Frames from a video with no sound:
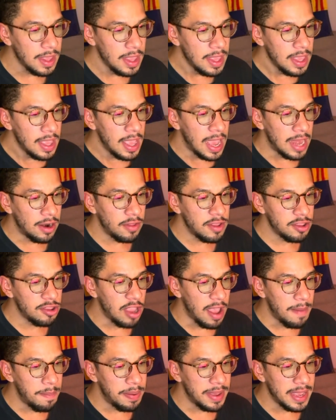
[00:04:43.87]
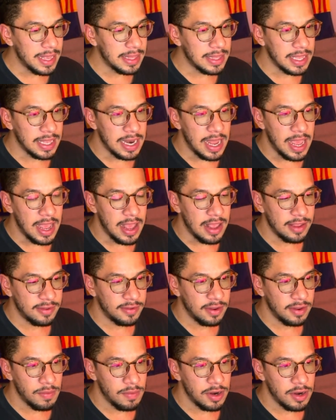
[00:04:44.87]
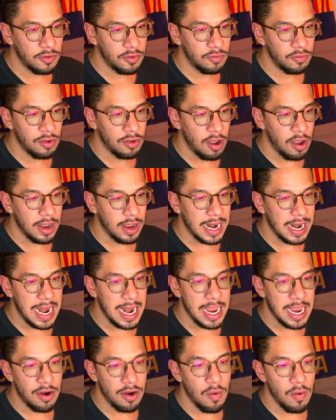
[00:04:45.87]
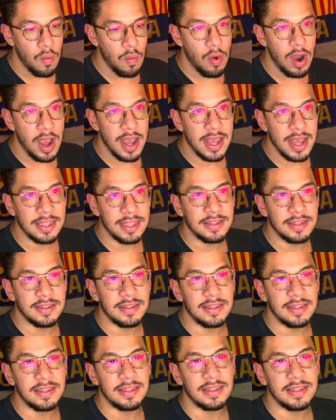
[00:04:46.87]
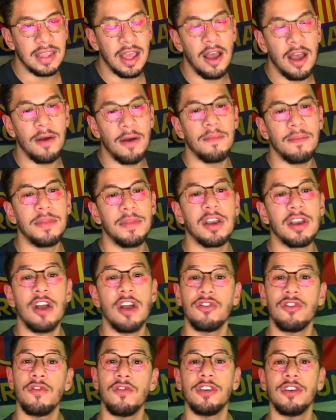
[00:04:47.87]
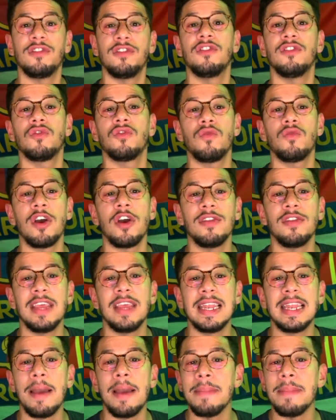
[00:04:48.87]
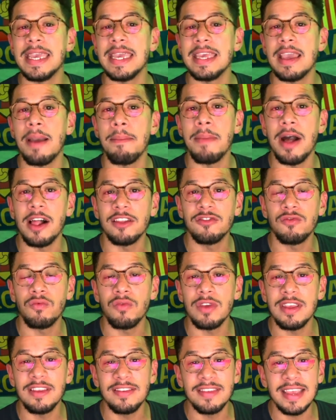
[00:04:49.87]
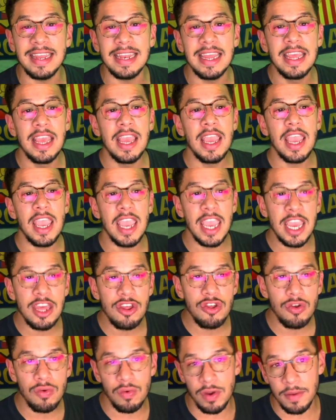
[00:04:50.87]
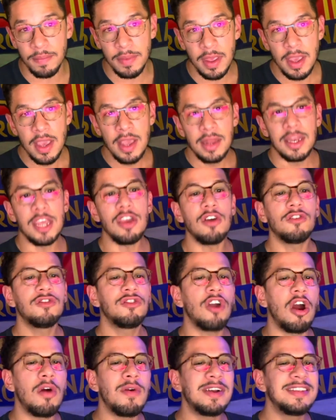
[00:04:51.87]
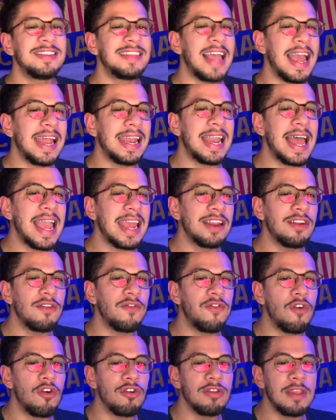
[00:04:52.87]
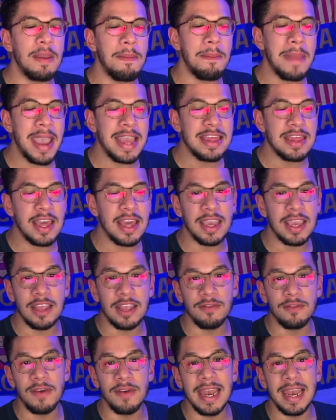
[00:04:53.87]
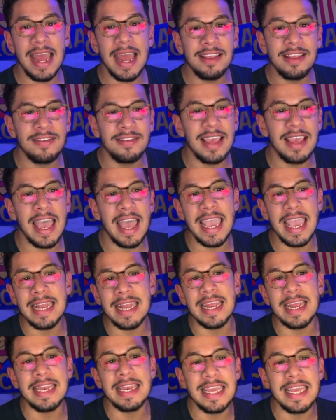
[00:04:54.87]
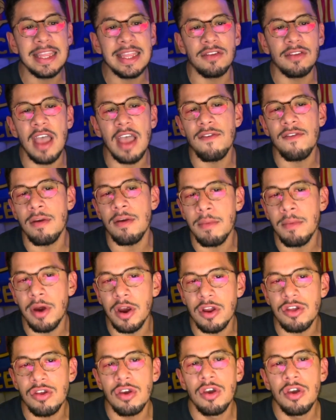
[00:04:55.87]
Another topic that I said I wanted to talk later was the controversy surrounding Lamine Yamal's recent injury. The young star was sidelined for the match against Valencia, and the details have emerged